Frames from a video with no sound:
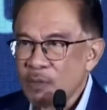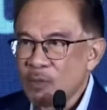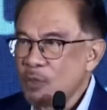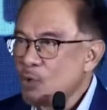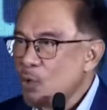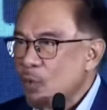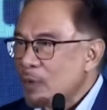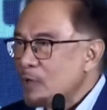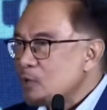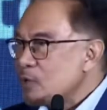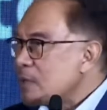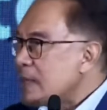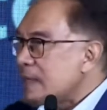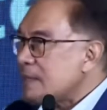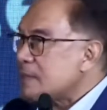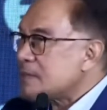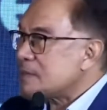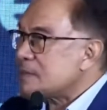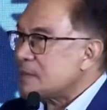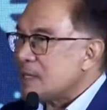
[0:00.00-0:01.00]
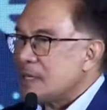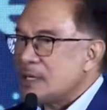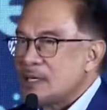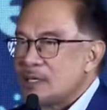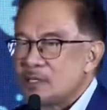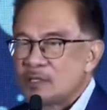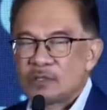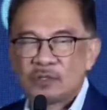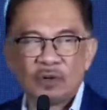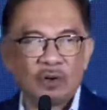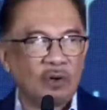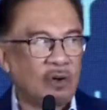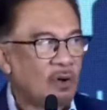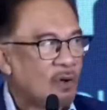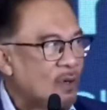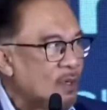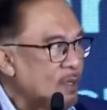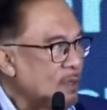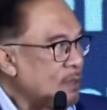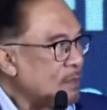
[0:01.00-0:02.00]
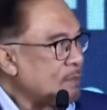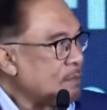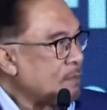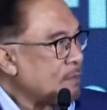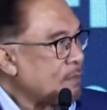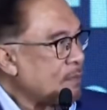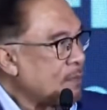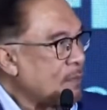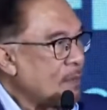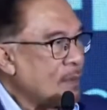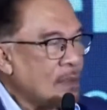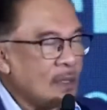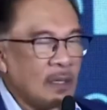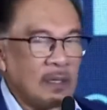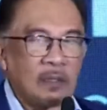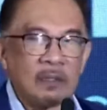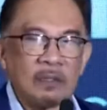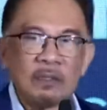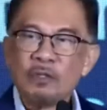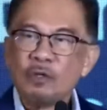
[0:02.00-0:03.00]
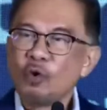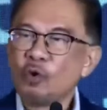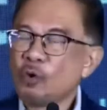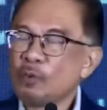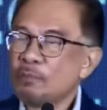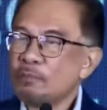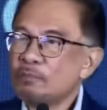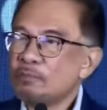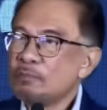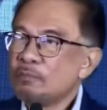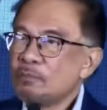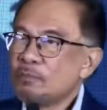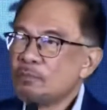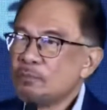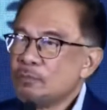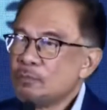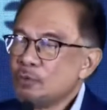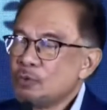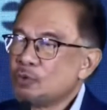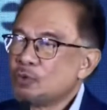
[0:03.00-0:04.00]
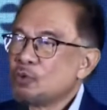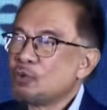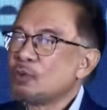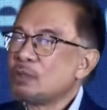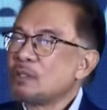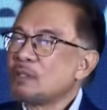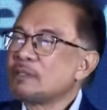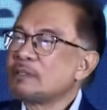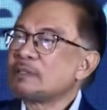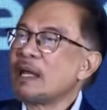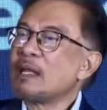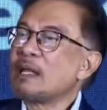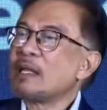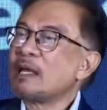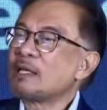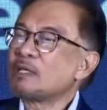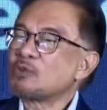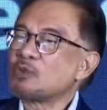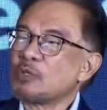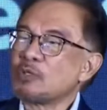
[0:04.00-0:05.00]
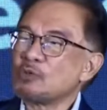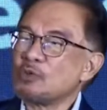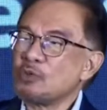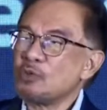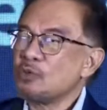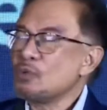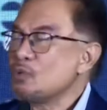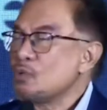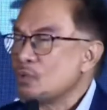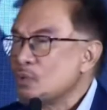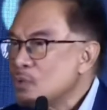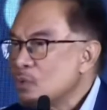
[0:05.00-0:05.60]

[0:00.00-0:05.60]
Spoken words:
We don't want the United States or Europe to tell us what to do.